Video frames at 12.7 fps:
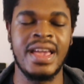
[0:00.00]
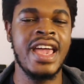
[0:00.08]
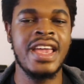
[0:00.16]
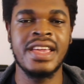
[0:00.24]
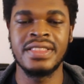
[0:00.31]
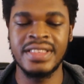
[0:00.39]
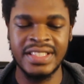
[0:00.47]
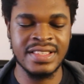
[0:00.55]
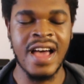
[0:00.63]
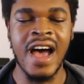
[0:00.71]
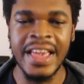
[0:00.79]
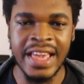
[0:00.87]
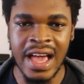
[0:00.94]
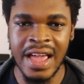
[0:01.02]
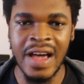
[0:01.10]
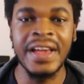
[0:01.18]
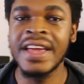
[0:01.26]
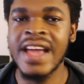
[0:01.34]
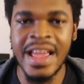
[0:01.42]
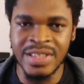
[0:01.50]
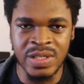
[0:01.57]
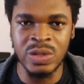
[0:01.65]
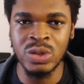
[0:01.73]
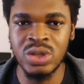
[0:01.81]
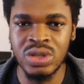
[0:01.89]
hey, this is our A I, our A I is
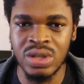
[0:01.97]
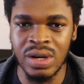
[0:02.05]
good,